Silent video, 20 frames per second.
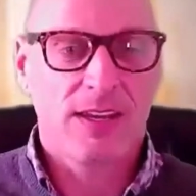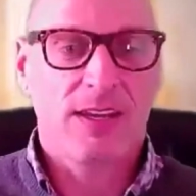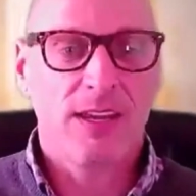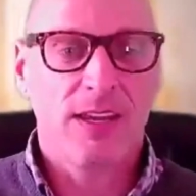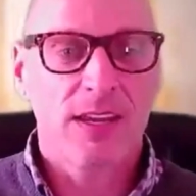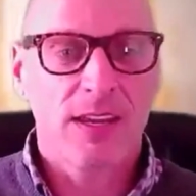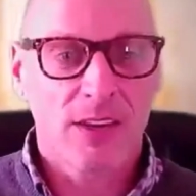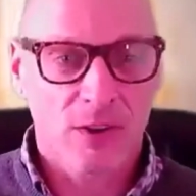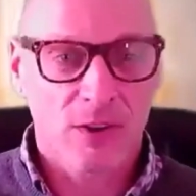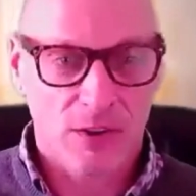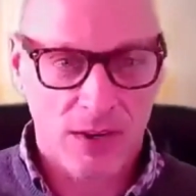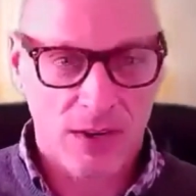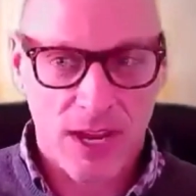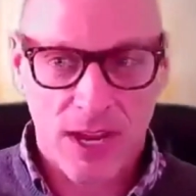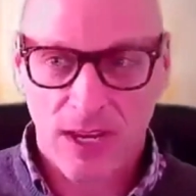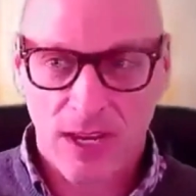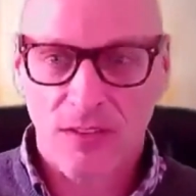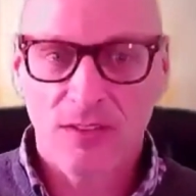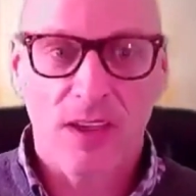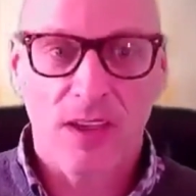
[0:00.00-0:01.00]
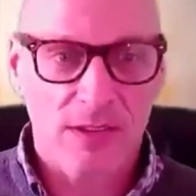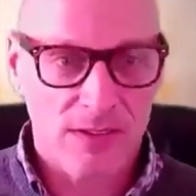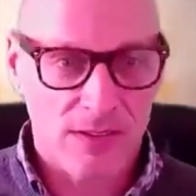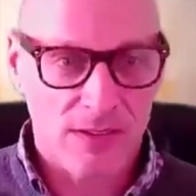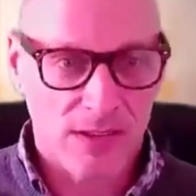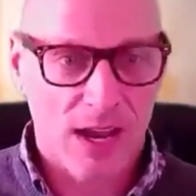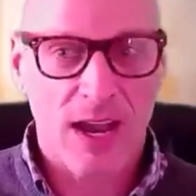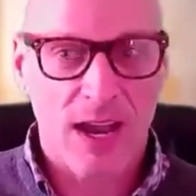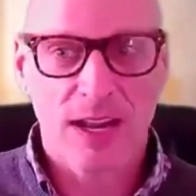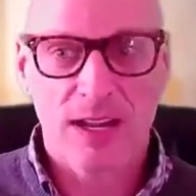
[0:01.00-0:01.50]
It creates
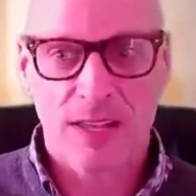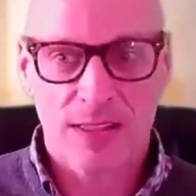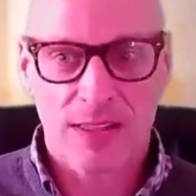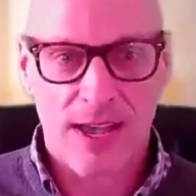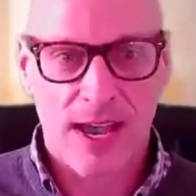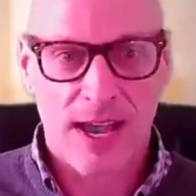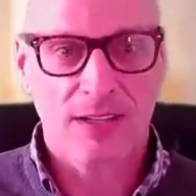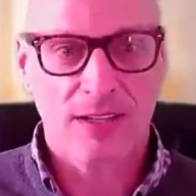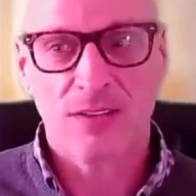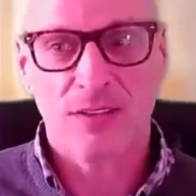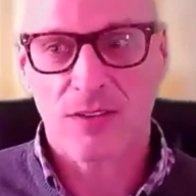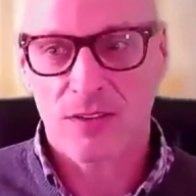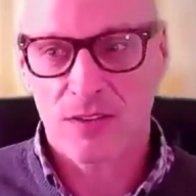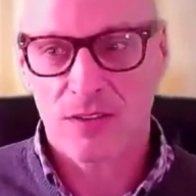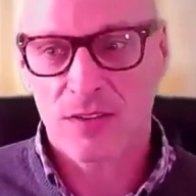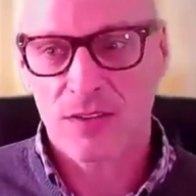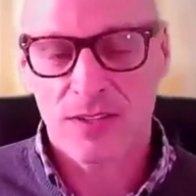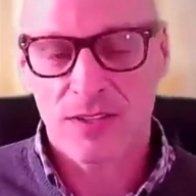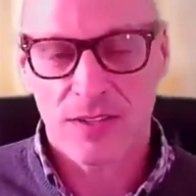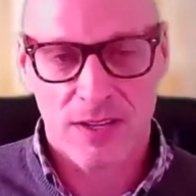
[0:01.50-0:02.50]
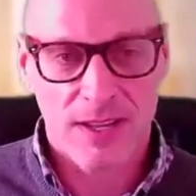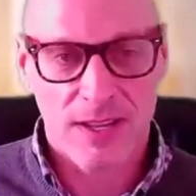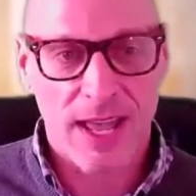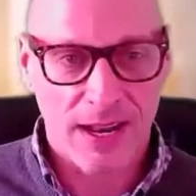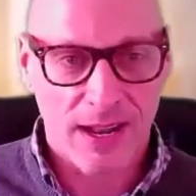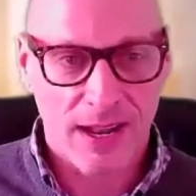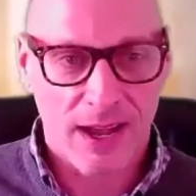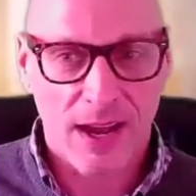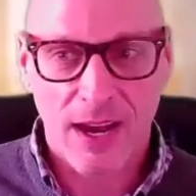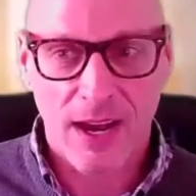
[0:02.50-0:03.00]
anxiety, that
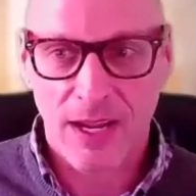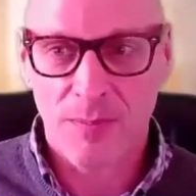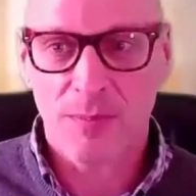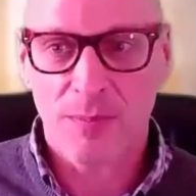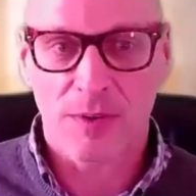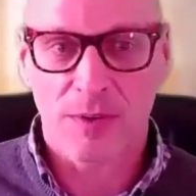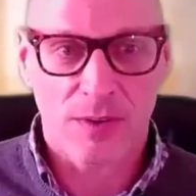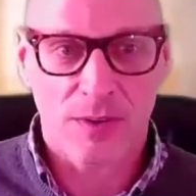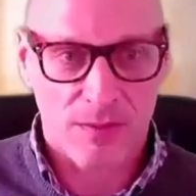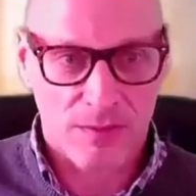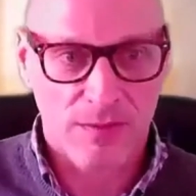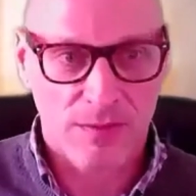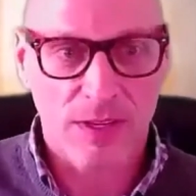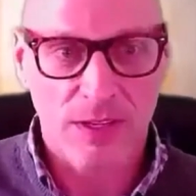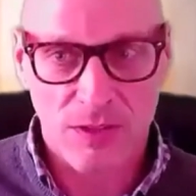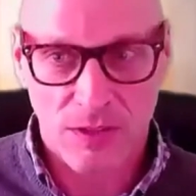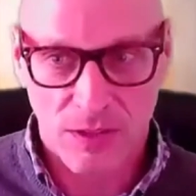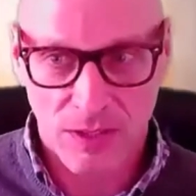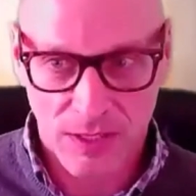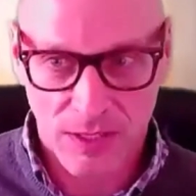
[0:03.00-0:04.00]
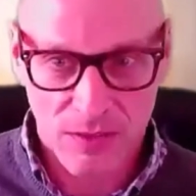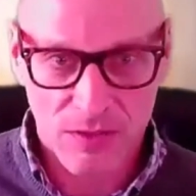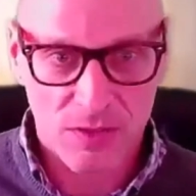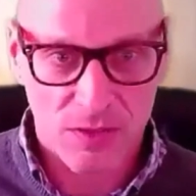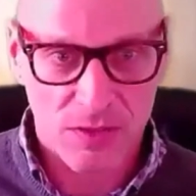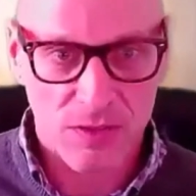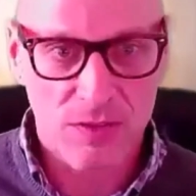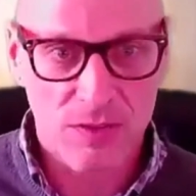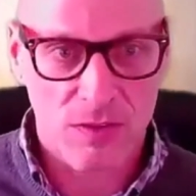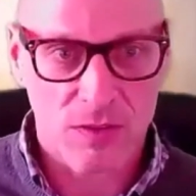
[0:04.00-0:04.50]
hyper
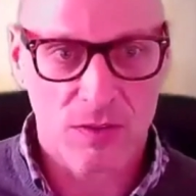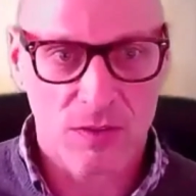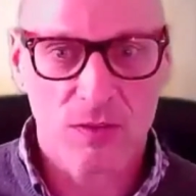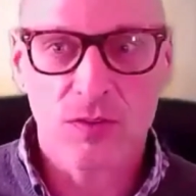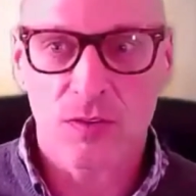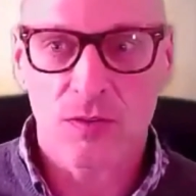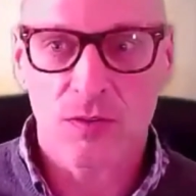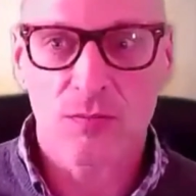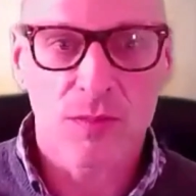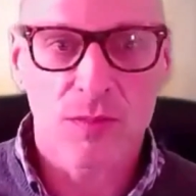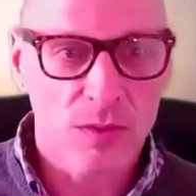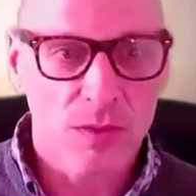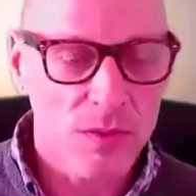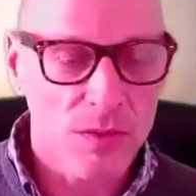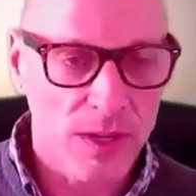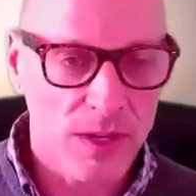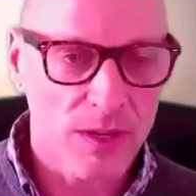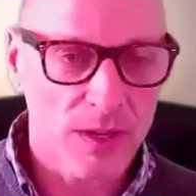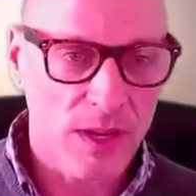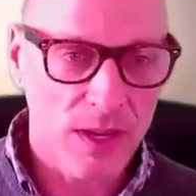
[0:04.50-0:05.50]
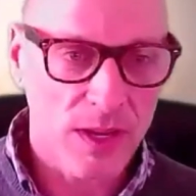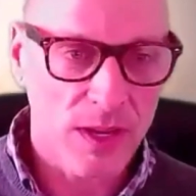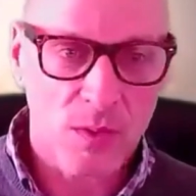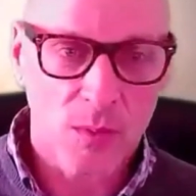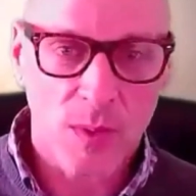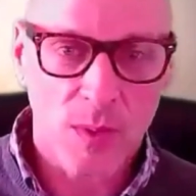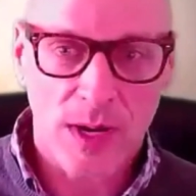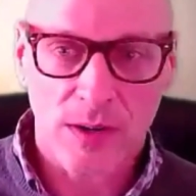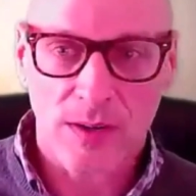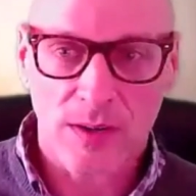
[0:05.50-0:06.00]
vigilance to mood and
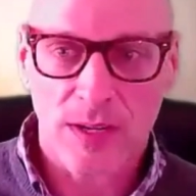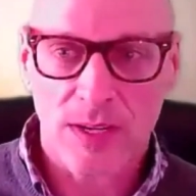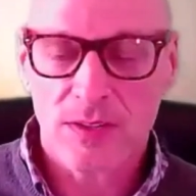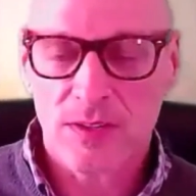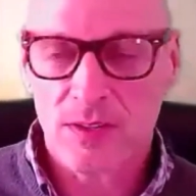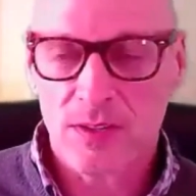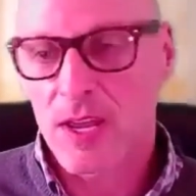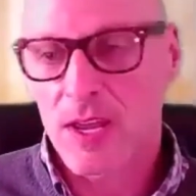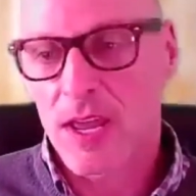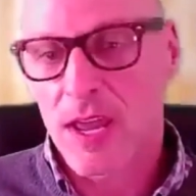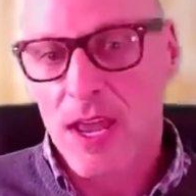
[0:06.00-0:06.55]
awareness.